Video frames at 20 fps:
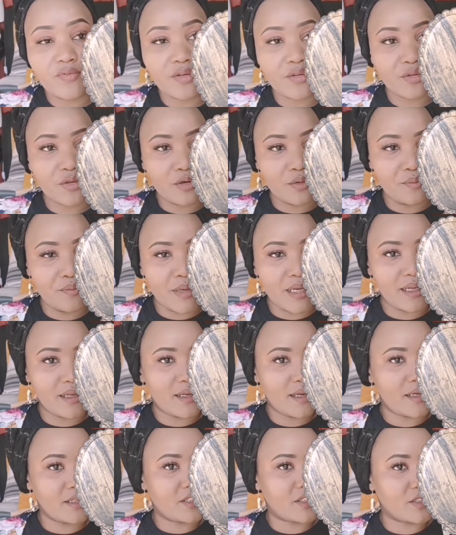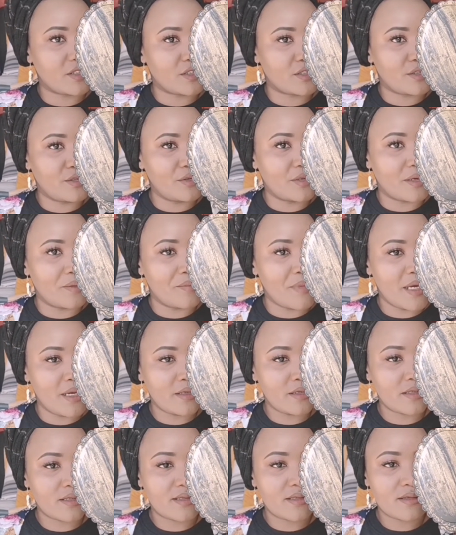Even though my lashes look a
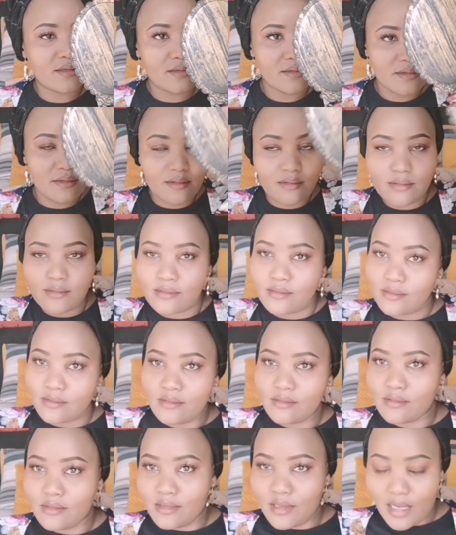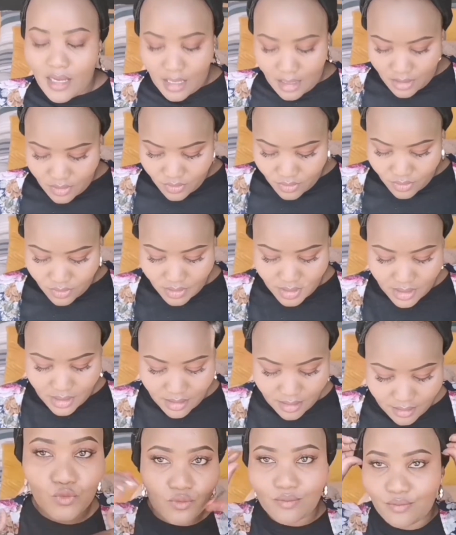mess, I look
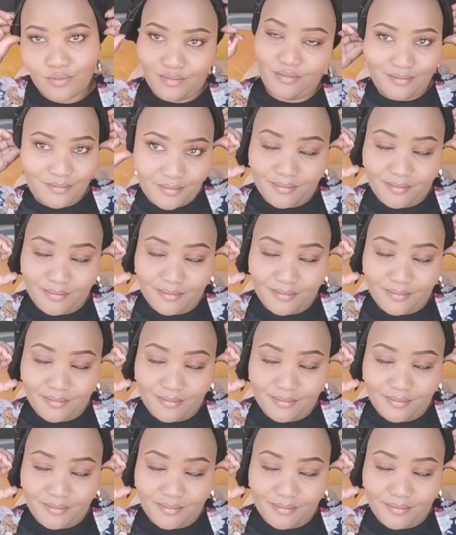okay.